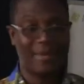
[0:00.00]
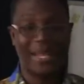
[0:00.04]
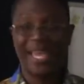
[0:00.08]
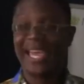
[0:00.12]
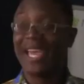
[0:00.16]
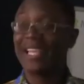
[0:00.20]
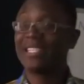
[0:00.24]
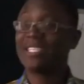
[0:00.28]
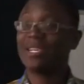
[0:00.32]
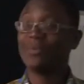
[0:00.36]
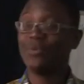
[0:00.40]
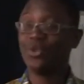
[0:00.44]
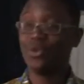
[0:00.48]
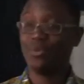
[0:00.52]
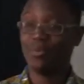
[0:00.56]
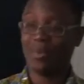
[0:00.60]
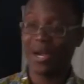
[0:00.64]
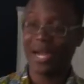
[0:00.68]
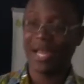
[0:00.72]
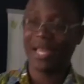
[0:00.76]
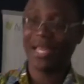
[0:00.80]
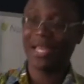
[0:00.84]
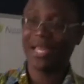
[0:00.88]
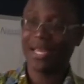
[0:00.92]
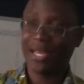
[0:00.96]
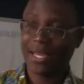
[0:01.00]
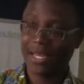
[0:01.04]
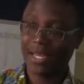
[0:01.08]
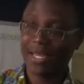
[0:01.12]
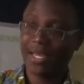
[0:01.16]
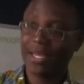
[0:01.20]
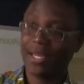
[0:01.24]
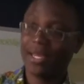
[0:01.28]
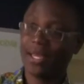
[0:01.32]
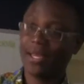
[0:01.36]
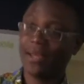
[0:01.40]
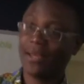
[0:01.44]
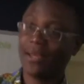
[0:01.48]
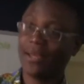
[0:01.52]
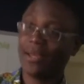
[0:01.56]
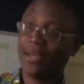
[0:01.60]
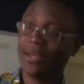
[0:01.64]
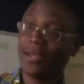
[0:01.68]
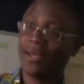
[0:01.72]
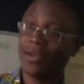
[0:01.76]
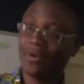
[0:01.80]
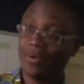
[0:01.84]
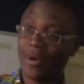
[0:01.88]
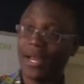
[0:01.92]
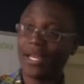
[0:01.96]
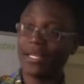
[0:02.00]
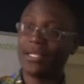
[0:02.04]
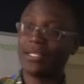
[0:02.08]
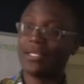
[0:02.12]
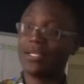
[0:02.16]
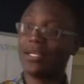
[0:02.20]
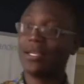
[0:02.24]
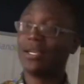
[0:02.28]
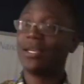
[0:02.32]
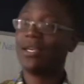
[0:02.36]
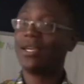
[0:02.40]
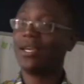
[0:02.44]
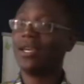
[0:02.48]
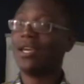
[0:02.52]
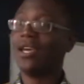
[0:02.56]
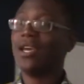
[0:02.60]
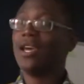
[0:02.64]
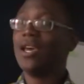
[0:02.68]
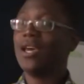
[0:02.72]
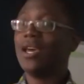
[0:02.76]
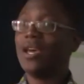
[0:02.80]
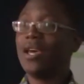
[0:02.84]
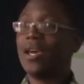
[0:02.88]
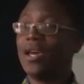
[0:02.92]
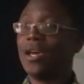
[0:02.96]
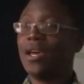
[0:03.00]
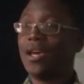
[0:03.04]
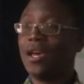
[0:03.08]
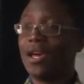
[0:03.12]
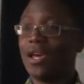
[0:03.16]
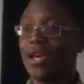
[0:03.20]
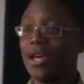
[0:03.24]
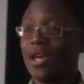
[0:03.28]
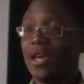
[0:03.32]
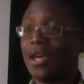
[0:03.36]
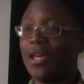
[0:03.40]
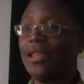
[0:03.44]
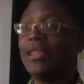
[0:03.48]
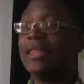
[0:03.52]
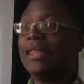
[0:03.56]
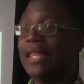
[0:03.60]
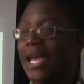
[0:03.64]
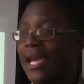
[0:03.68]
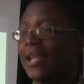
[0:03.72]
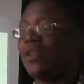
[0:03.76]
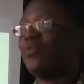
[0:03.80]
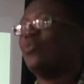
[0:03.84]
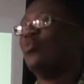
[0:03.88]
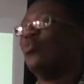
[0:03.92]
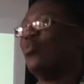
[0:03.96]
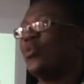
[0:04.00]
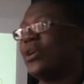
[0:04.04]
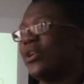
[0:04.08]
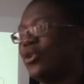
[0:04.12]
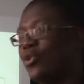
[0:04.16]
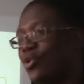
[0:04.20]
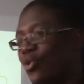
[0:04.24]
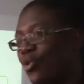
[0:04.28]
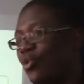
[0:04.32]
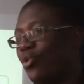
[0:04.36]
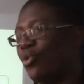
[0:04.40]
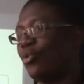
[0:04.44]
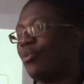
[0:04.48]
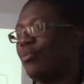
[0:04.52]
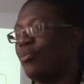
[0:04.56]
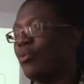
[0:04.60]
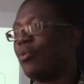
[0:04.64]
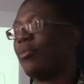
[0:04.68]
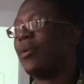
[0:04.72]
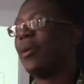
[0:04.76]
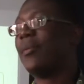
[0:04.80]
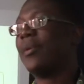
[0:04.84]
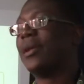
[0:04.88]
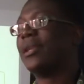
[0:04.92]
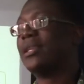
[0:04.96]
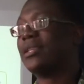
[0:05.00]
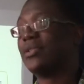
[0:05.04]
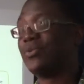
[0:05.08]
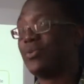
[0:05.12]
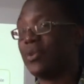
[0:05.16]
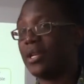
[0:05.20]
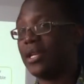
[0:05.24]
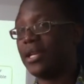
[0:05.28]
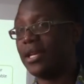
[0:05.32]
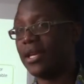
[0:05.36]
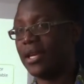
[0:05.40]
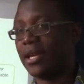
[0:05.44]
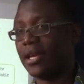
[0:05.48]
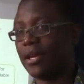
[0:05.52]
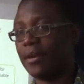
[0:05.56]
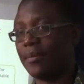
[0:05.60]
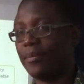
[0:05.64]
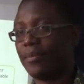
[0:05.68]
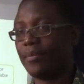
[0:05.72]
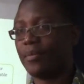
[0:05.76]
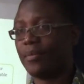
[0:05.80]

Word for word: the airtime you buy, right? Then we know mobile money is really here.